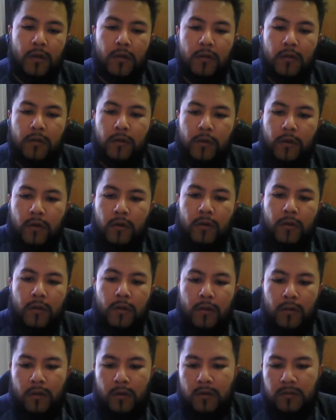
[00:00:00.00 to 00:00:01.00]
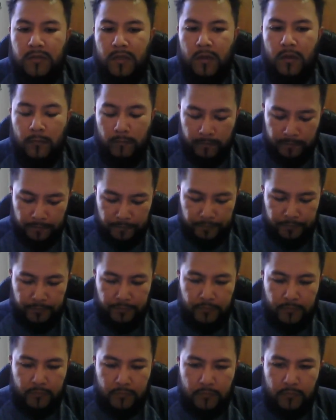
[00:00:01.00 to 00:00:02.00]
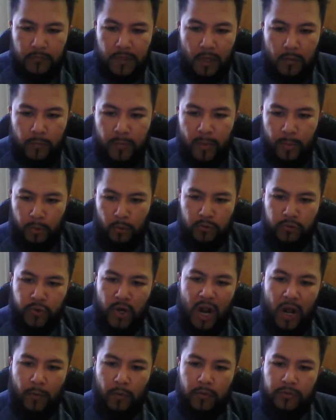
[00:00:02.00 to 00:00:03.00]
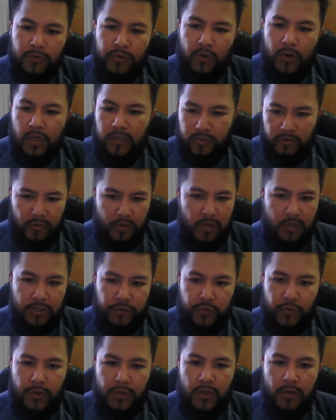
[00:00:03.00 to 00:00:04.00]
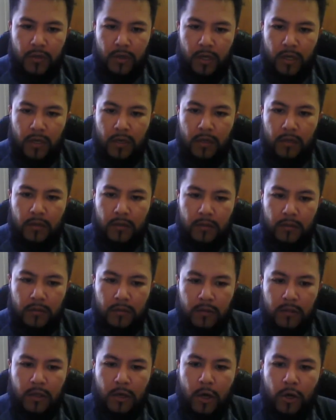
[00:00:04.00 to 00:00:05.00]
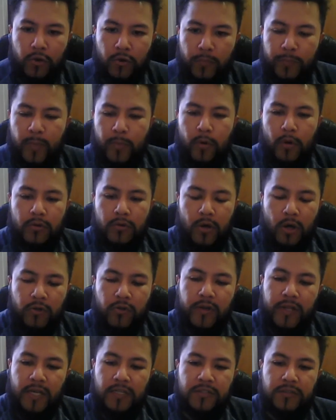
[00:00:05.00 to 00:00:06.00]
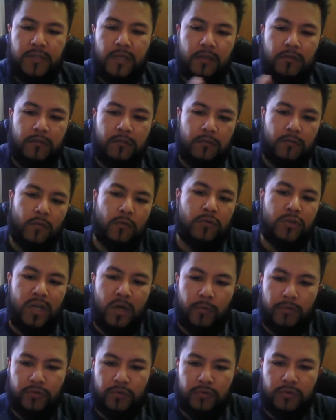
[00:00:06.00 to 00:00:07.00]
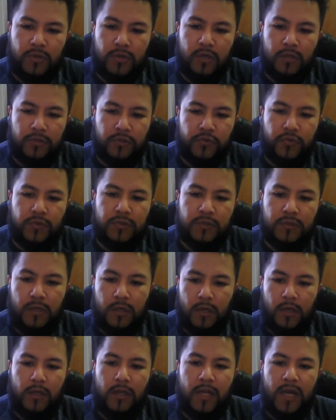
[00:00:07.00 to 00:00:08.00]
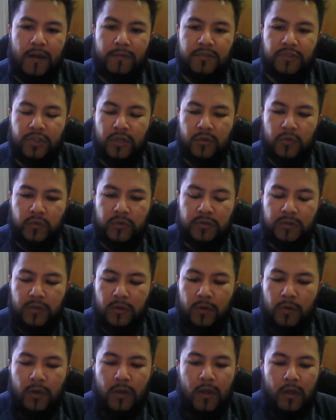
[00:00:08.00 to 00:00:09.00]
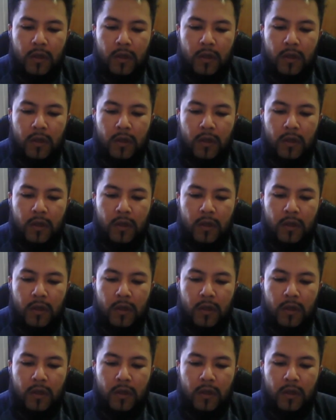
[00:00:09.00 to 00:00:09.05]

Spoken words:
because people do travel to country, and there are other nations that do travel to those countries and have children. So